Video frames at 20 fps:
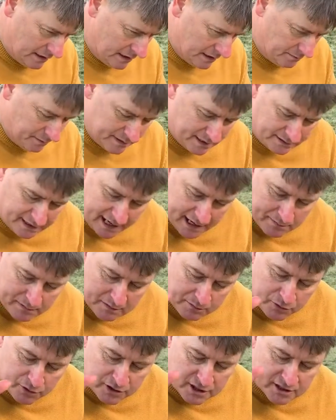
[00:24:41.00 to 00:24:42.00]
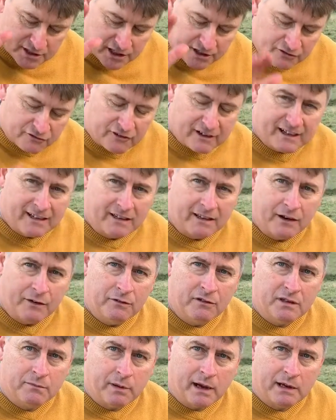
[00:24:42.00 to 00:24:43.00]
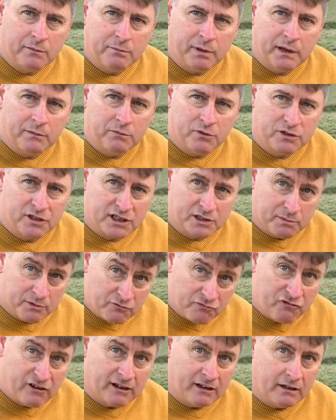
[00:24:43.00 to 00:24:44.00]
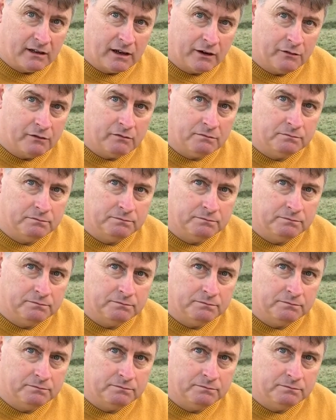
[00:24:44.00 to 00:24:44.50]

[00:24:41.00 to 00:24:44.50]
By the time the music's getting written down, the bagpipe music's been written down.